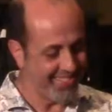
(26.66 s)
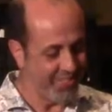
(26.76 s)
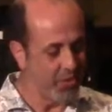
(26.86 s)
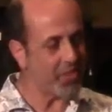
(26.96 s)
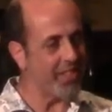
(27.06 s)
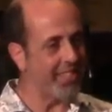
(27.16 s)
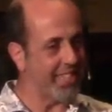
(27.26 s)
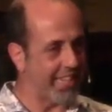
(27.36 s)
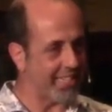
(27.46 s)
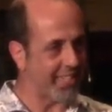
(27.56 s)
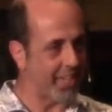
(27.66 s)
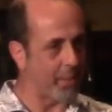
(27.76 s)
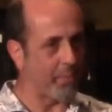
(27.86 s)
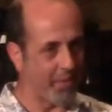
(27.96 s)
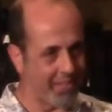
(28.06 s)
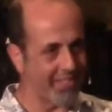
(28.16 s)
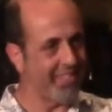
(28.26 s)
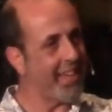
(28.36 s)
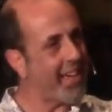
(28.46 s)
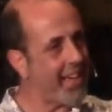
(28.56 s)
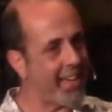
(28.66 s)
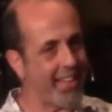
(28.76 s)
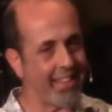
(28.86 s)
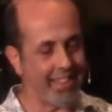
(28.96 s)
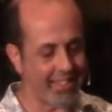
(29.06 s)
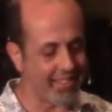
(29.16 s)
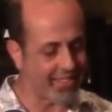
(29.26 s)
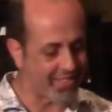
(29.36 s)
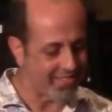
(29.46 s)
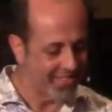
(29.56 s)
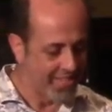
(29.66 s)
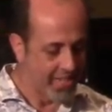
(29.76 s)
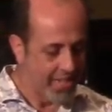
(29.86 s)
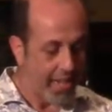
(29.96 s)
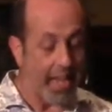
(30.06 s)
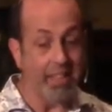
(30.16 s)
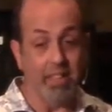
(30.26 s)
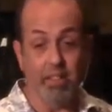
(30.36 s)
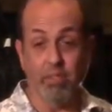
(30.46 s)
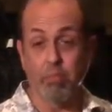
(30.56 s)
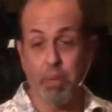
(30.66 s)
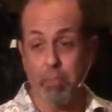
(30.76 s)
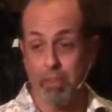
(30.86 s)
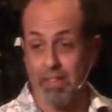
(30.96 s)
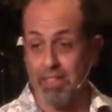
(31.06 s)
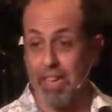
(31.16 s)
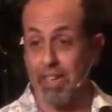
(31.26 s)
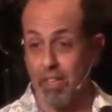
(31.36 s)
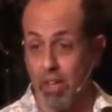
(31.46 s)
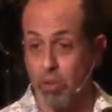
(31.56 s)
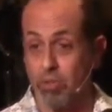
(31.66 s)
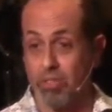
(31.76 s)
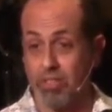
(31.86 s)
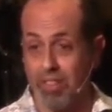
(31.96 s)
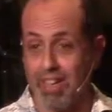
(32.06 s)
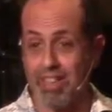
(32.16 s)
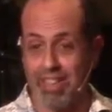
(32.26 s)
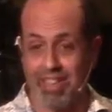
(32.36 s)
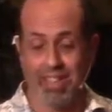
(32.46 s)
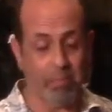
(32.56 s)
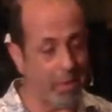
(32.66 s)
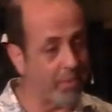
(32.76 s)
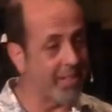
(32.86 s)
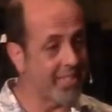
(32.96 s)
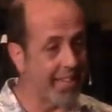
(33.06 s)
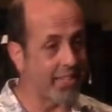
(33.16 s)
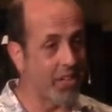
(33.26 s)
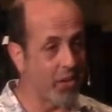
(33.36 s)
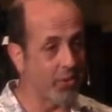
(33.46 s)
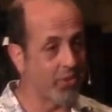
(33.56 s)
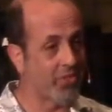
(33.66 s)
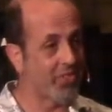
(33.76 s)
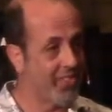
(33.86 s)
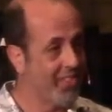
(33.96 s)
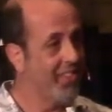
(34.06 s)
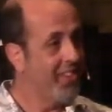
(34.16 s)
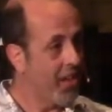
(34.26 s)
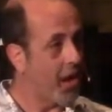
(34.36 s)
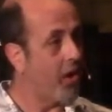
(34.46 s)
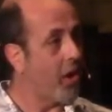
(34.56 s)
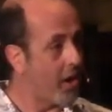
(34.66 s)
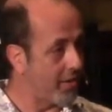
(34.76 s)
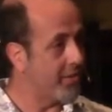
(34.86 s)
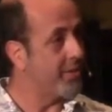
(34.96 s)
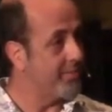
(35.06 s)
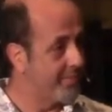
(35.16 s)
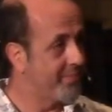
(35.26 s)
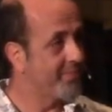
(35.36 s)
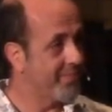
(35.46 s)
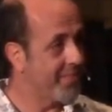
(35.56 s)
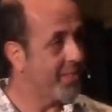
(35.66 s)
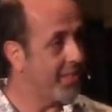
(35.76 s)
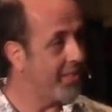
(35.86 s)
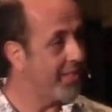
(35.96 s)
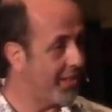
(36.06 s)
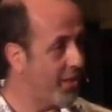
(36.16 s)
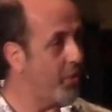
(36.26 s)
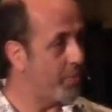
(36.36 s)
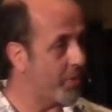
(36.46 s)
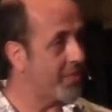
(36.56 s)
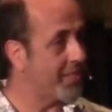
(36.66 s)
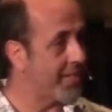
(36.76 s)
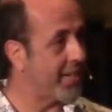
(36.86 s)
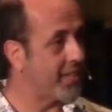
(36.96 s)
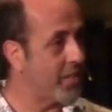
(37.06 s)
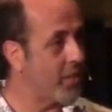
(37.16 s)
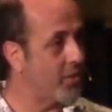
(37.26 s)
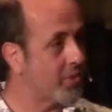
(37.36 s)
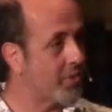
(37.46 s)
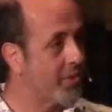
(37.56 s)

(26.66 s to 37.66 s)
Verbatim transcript: Usually it takes a couple of, yeah, like that's, I love people that take notes. I think that people that take notes are awesome. Are you a person that takes notes?